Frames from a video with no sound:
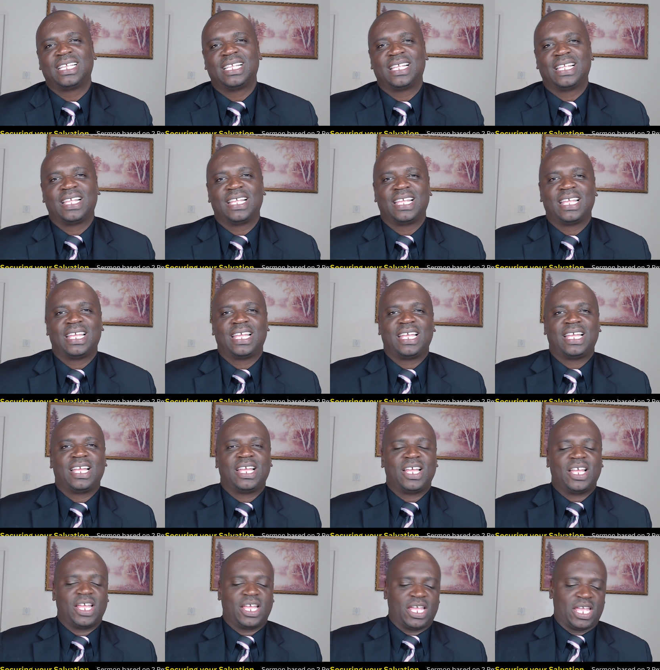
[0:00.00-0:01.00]

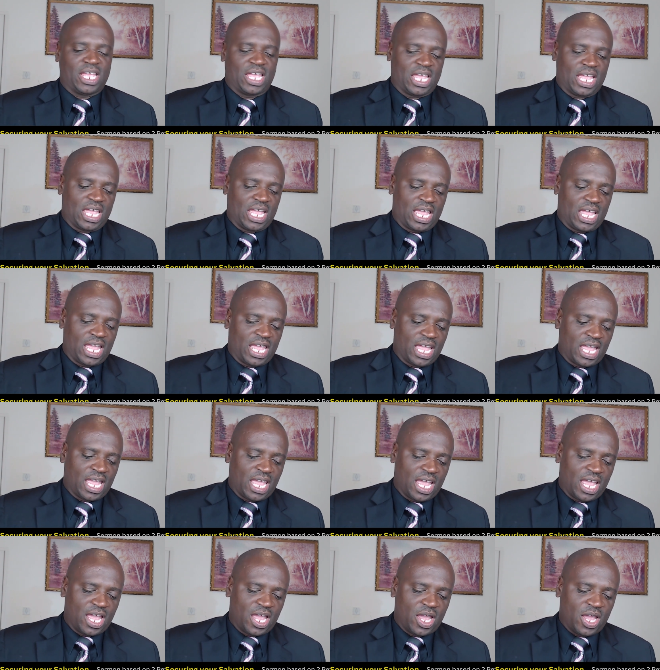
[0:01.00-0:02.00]

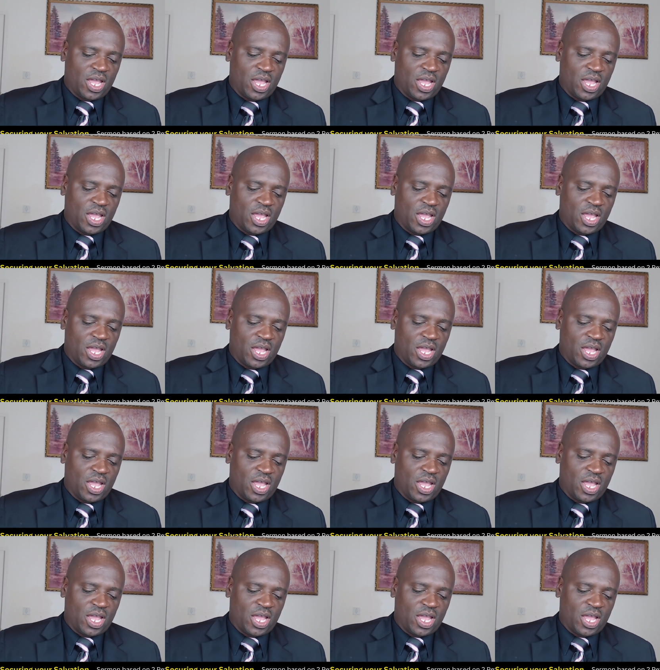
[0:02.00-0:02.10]
[no speech]